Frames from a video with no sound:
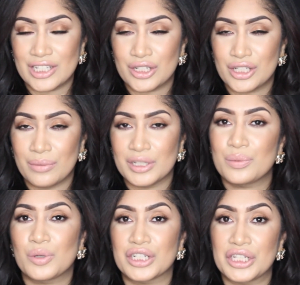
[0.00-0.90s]
There's so
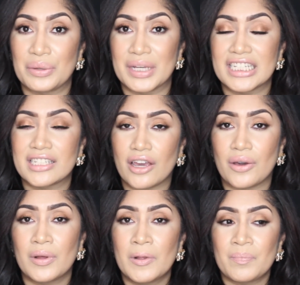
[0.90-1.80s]
much more to it.
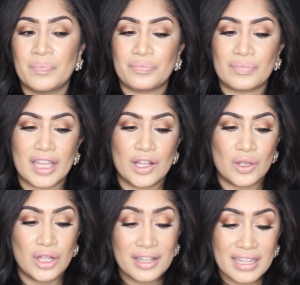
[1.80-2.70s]
So
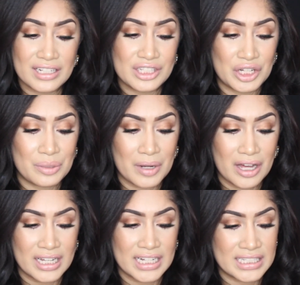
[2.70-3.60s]
look into your
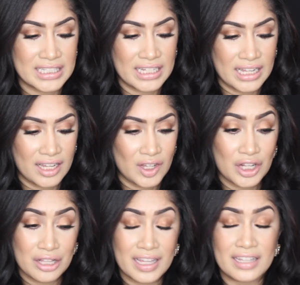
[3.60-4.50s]
products, see, you
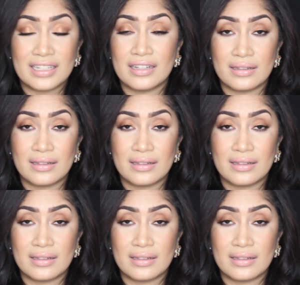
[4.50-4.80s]
know, like